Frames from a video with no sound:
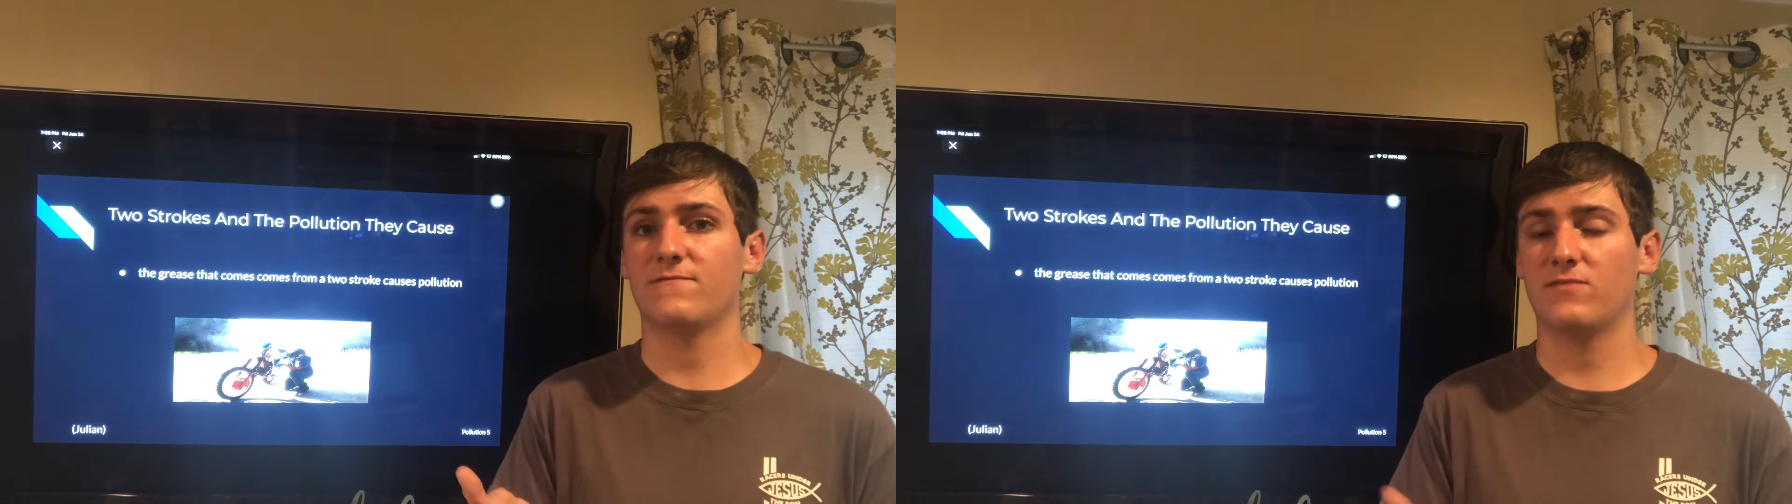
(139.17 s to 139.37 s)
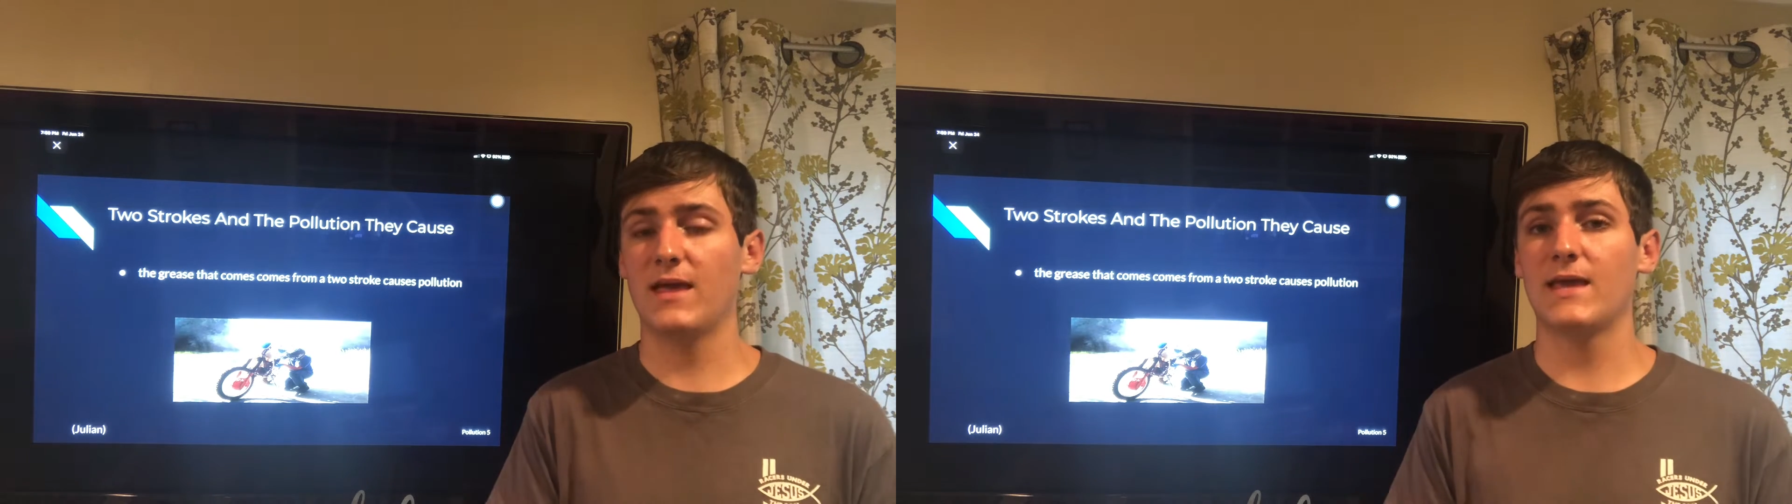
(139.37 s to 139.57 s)

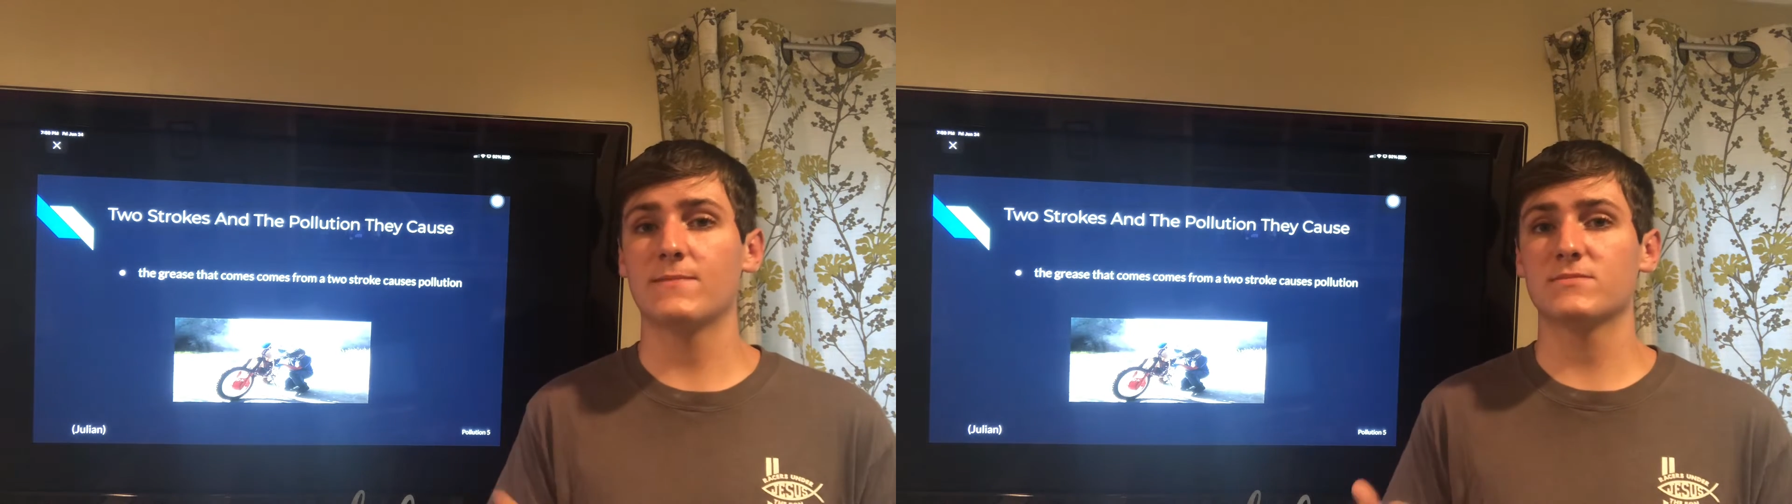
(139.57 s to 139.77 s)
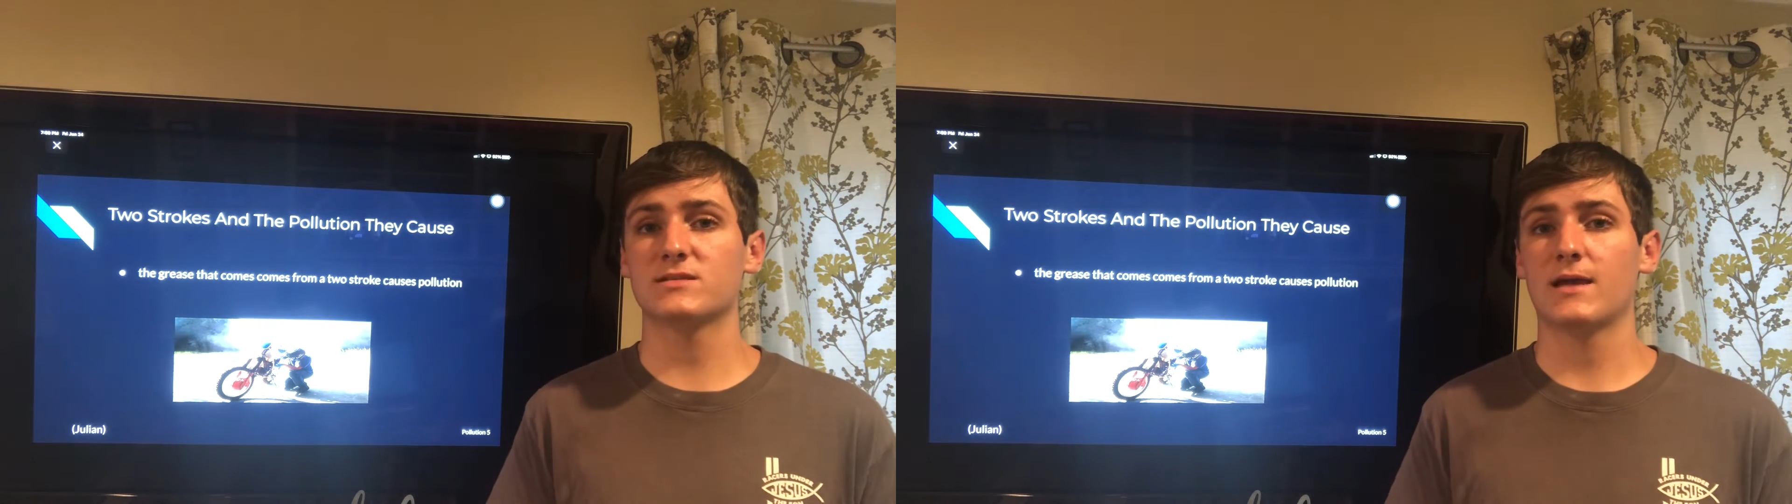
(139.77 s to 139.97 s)

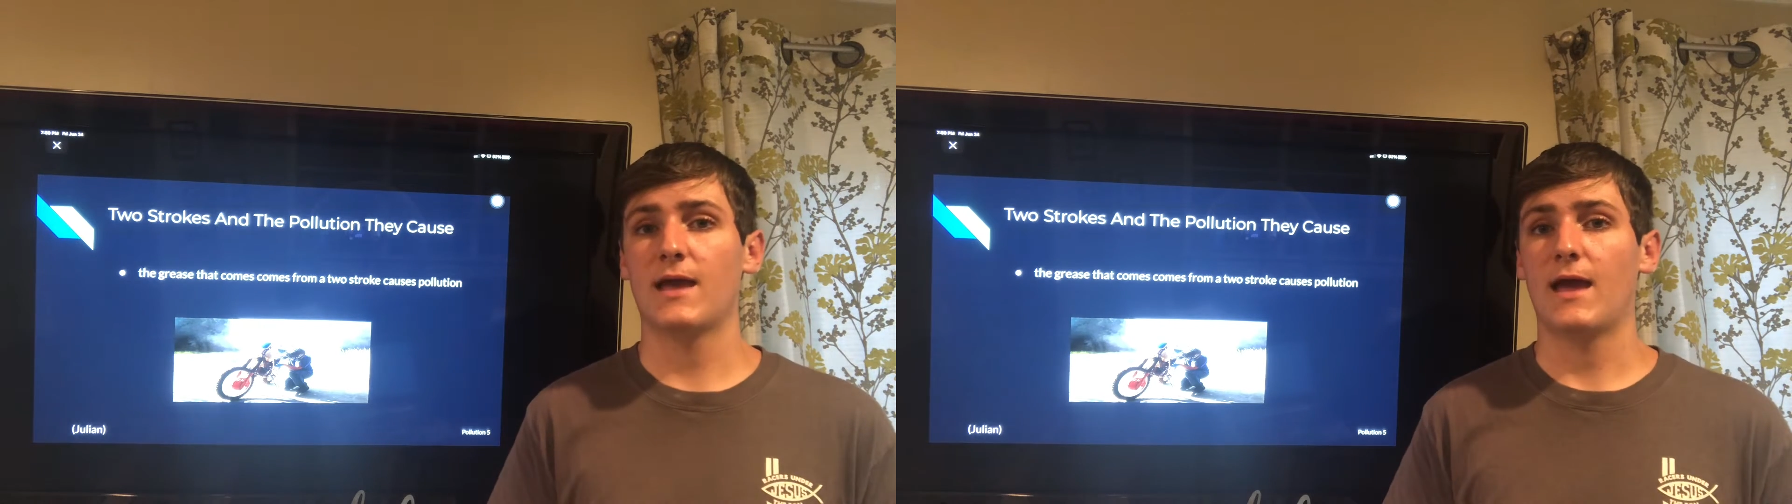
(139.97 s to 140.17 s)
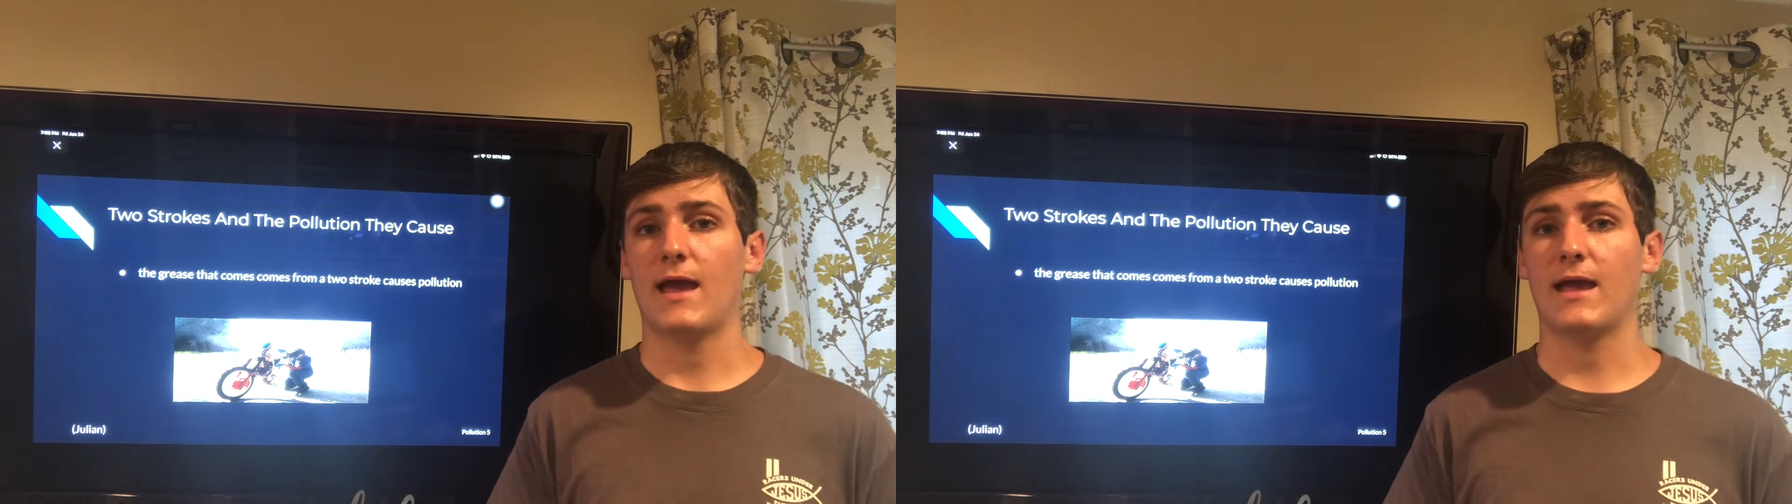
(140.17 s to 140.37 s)
flames
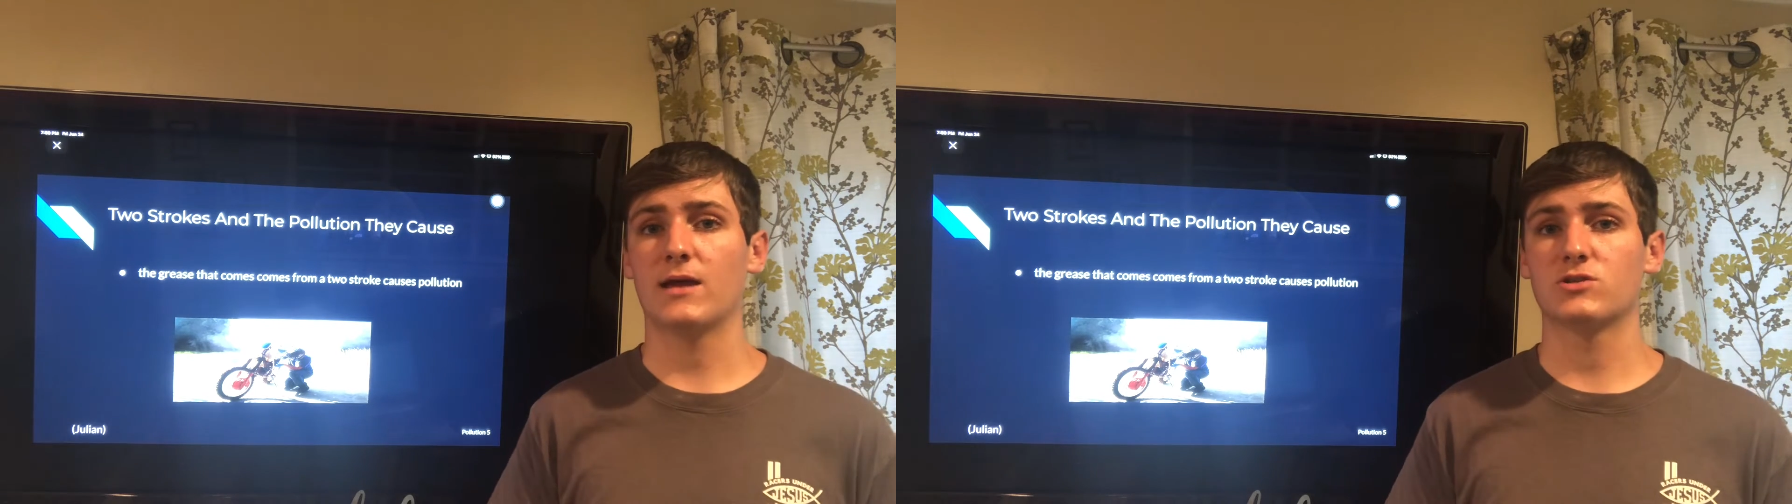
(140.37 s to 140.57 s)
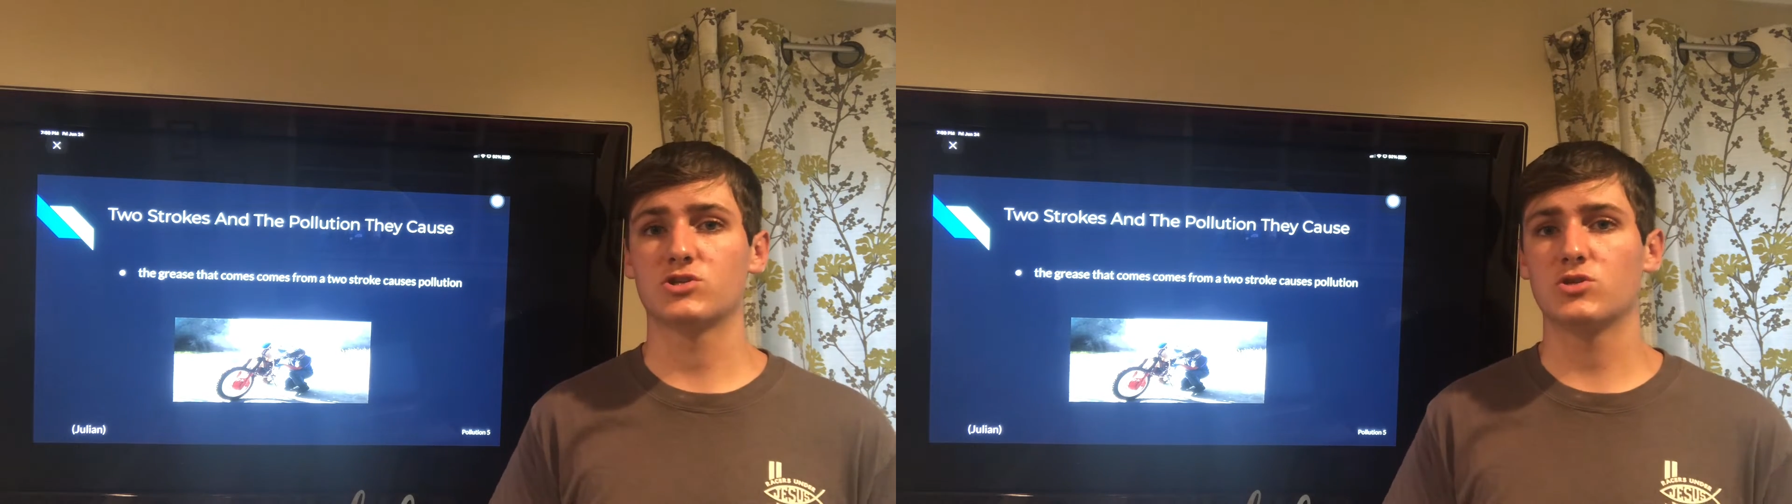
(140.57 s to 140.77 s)

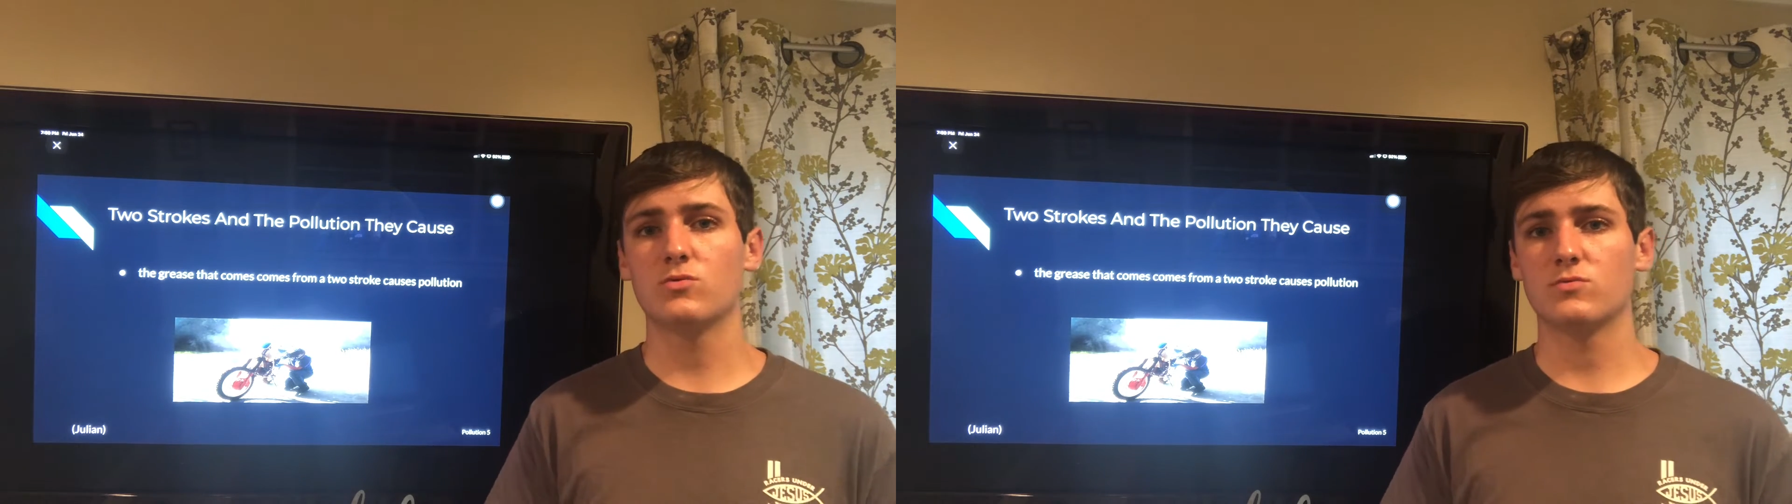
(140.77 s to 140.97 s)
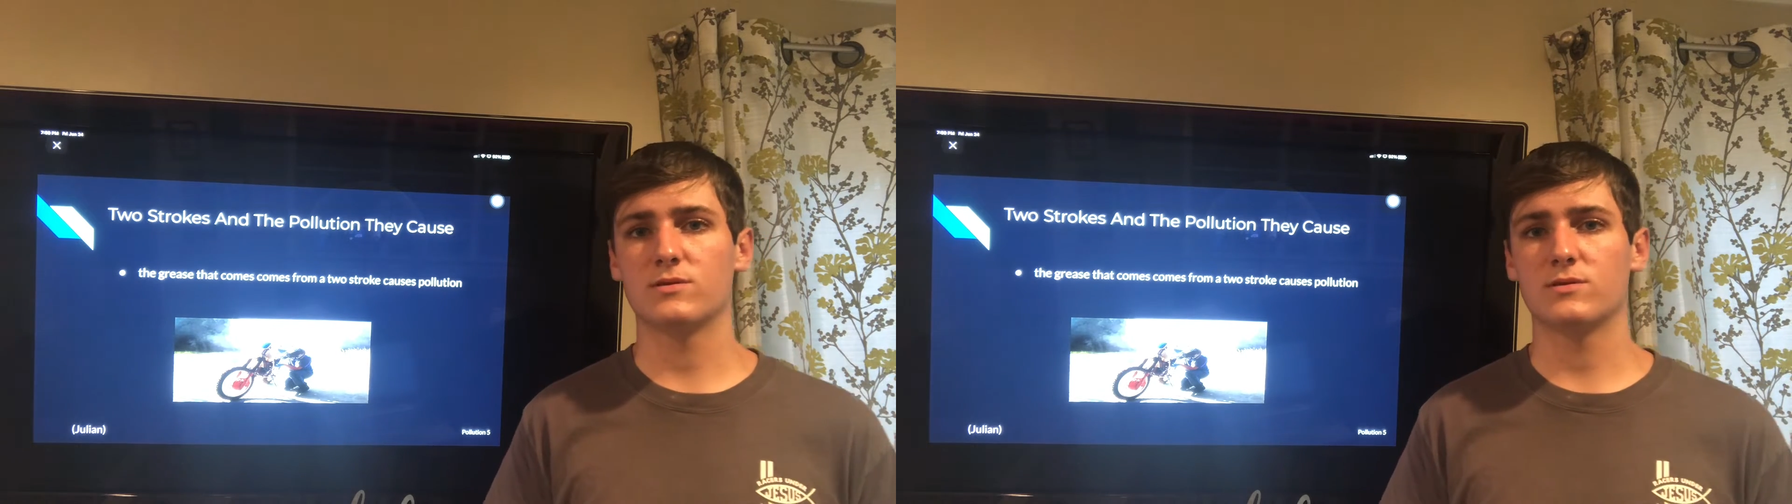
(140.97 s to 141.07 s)
and shoot